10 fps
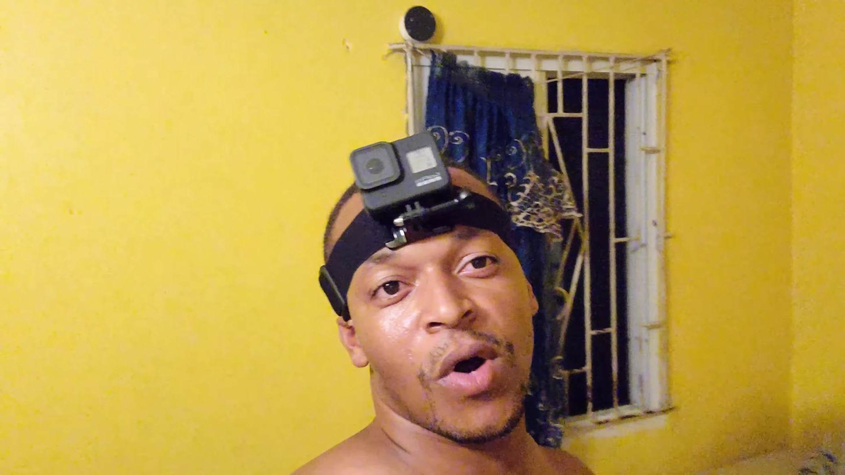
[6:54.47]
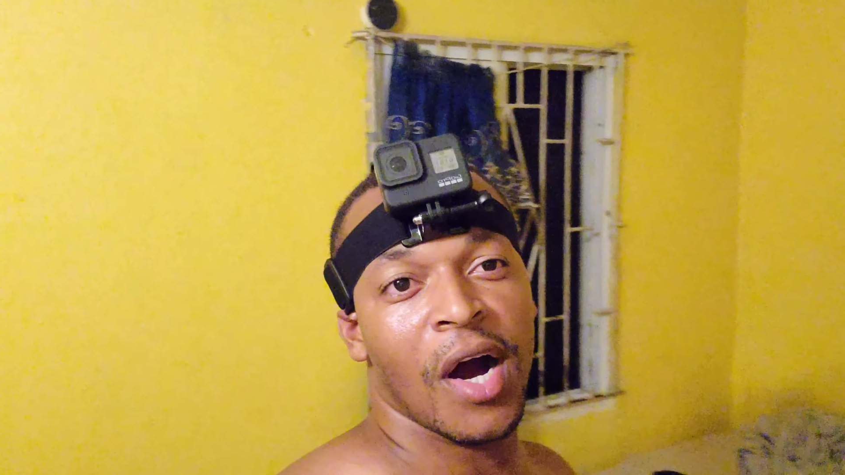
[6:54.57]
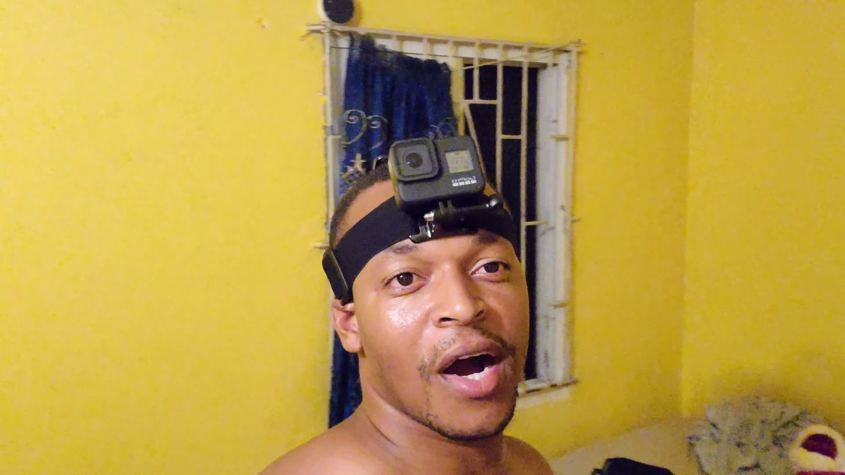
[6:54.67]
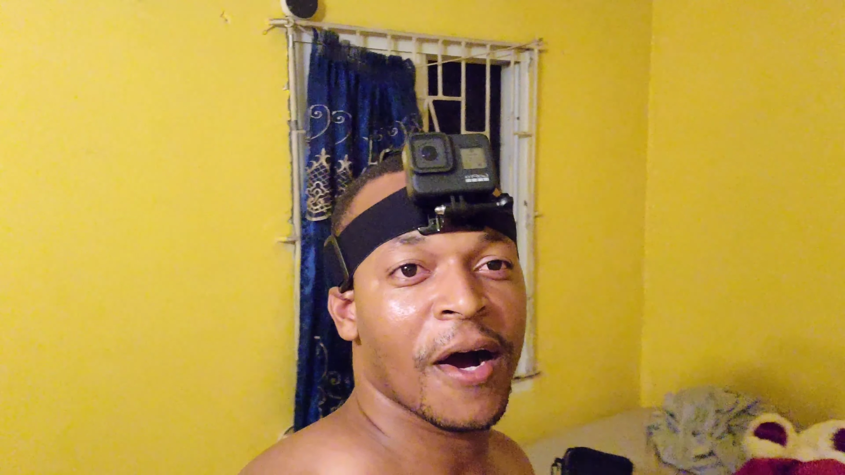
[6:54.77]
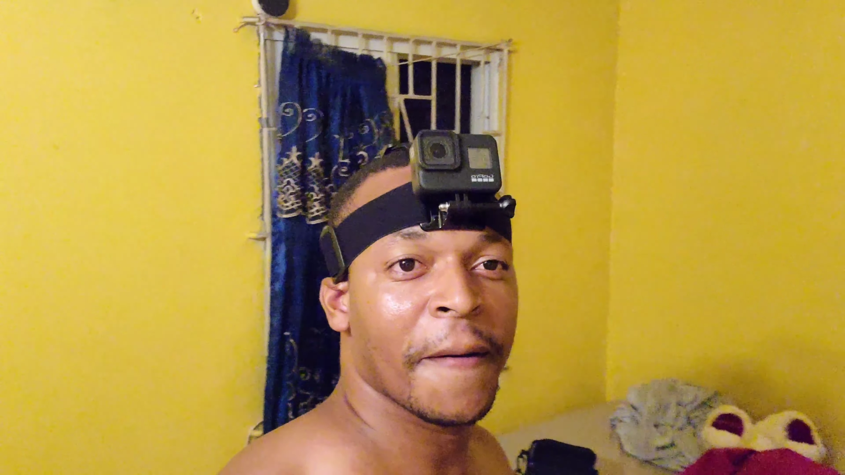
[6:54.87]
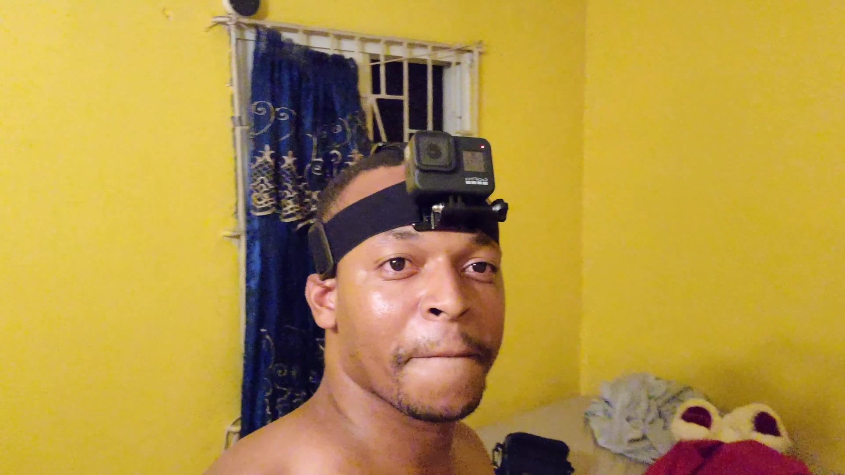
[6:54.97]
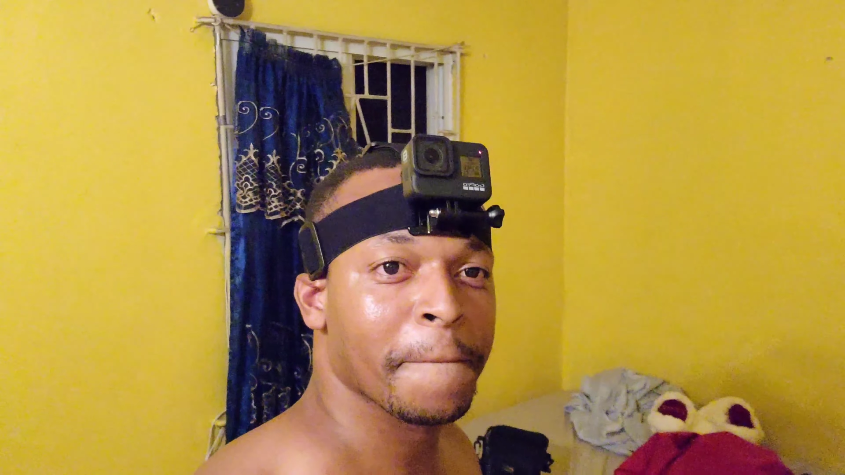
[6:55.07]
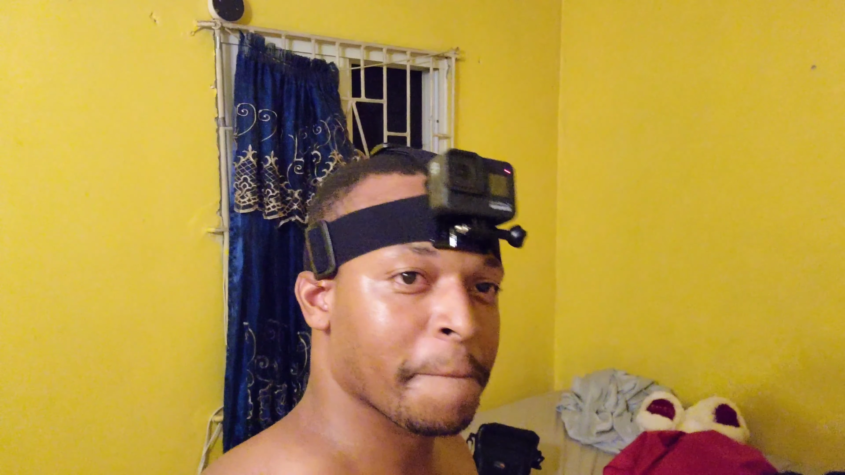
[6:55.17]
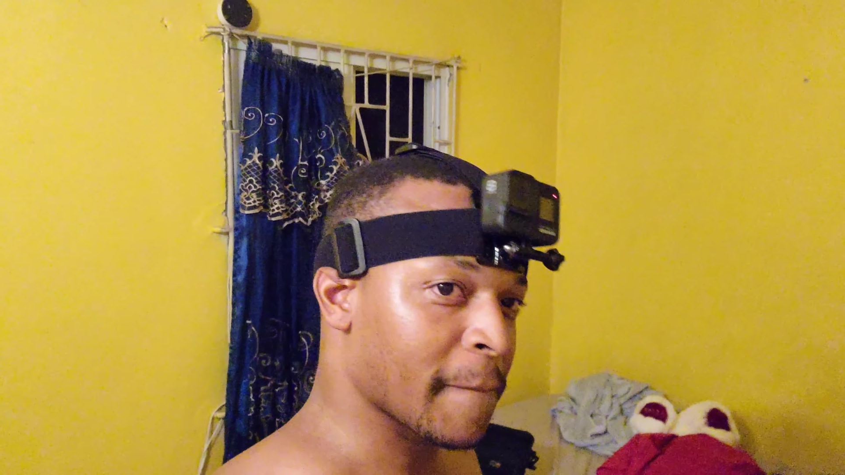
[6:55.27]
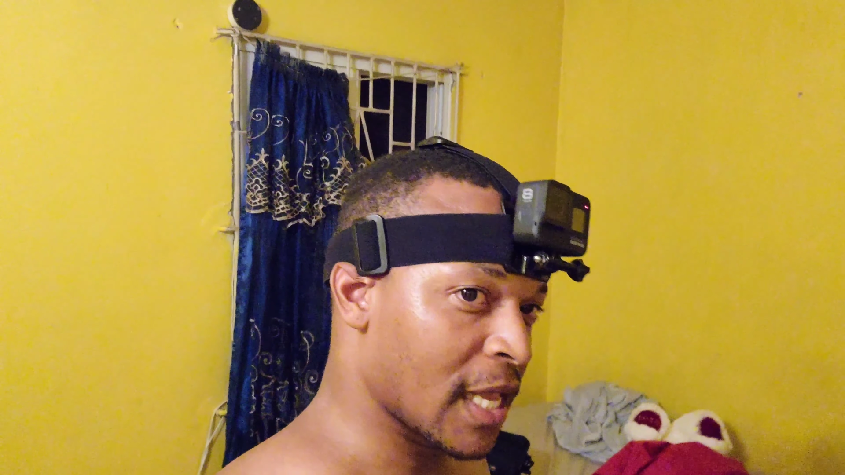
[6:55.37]

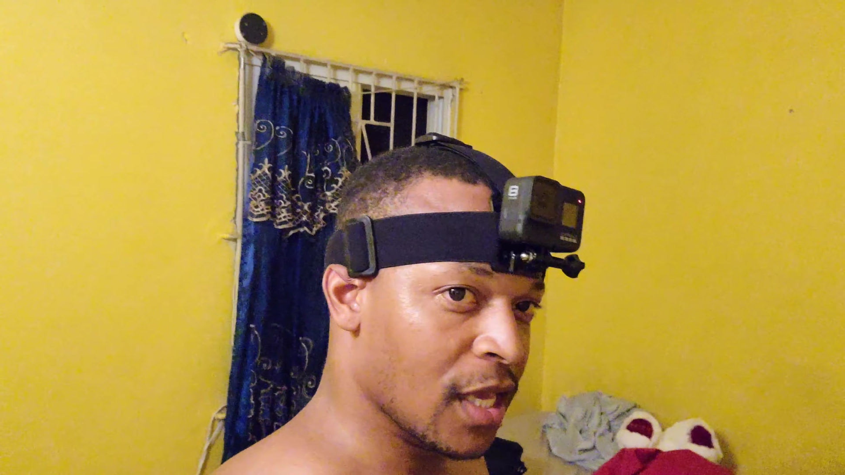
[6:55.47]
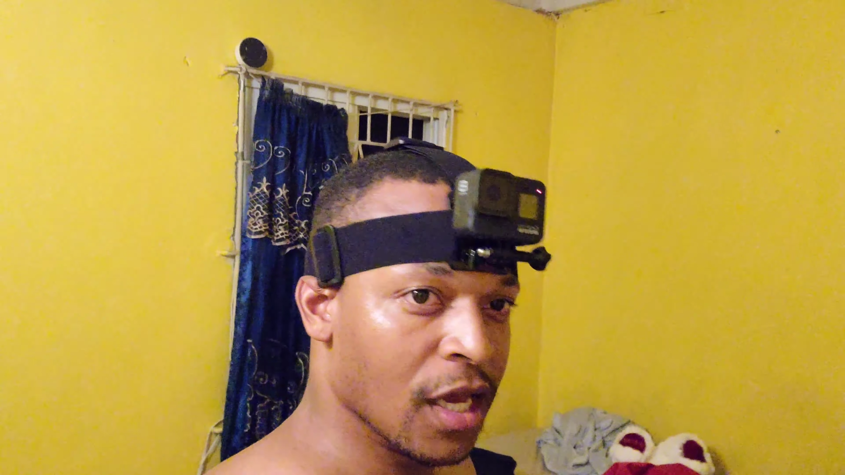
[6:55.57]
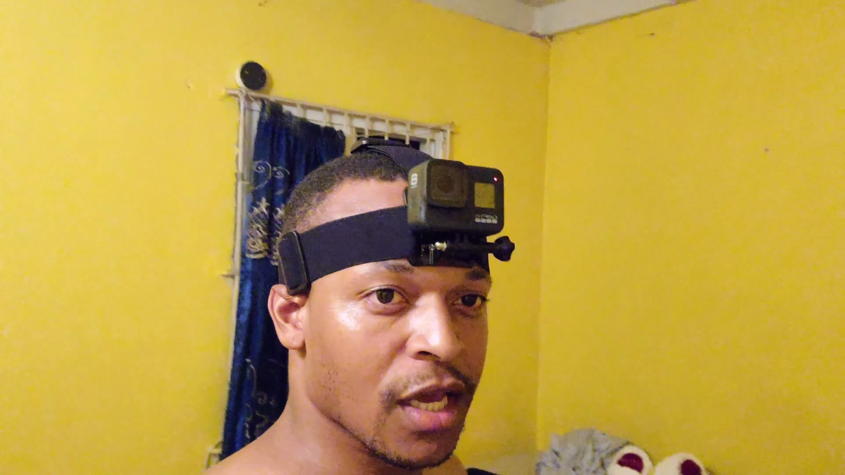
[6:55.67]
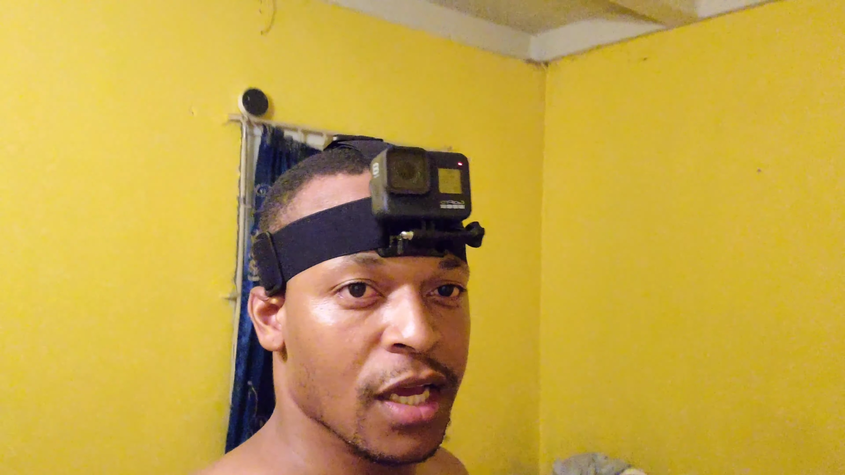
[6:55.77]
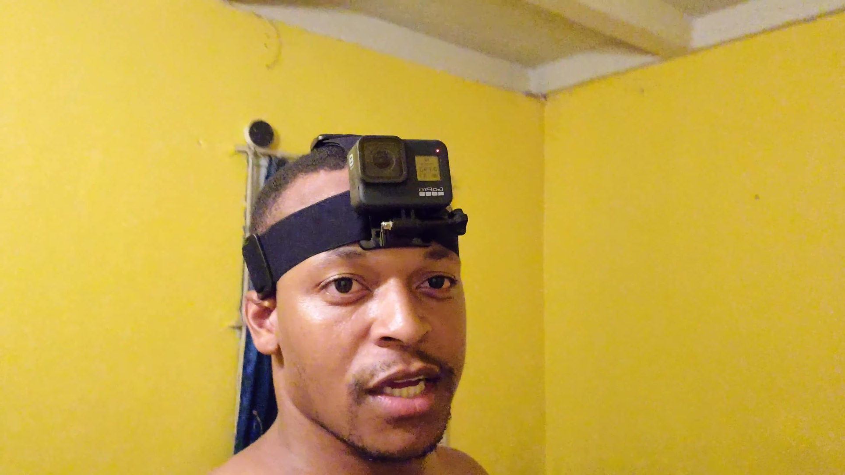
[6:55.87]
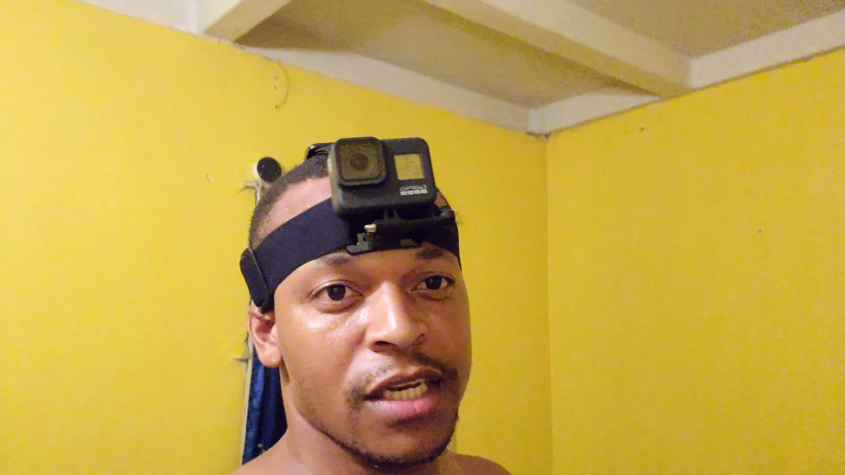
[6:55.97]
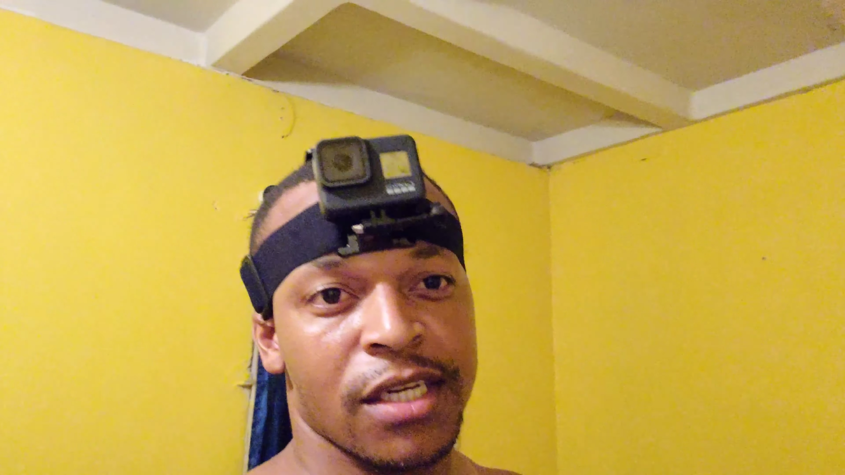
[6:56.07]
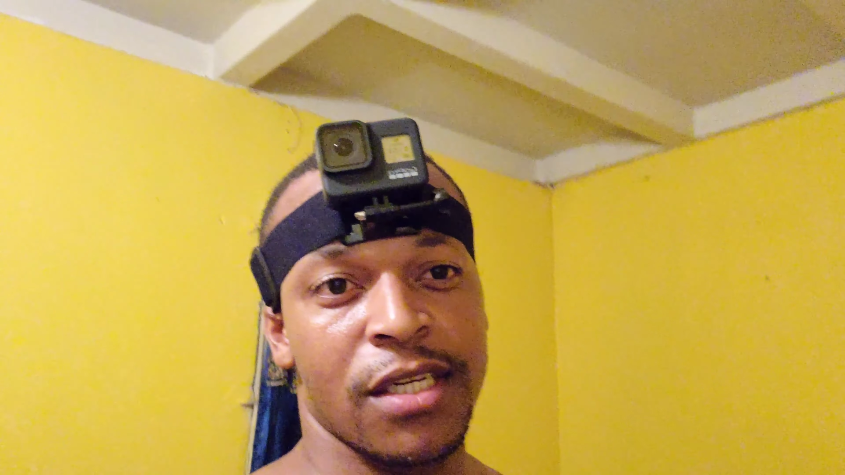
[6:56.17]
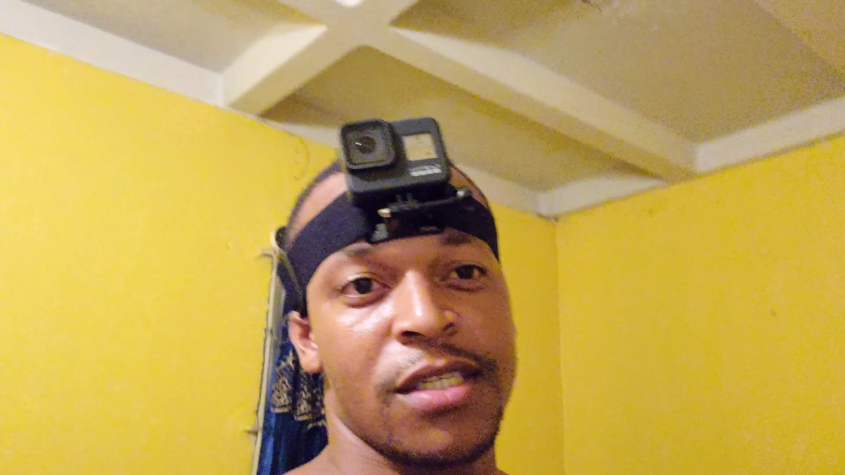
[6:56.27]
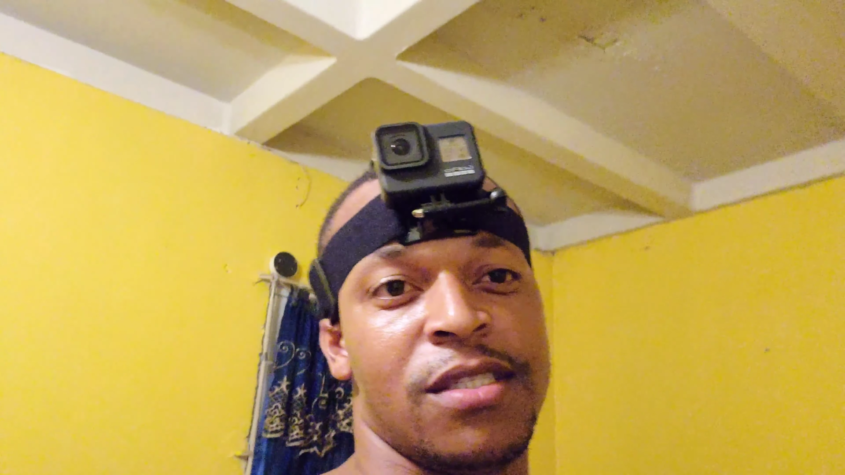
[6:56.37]
Um, yeah, and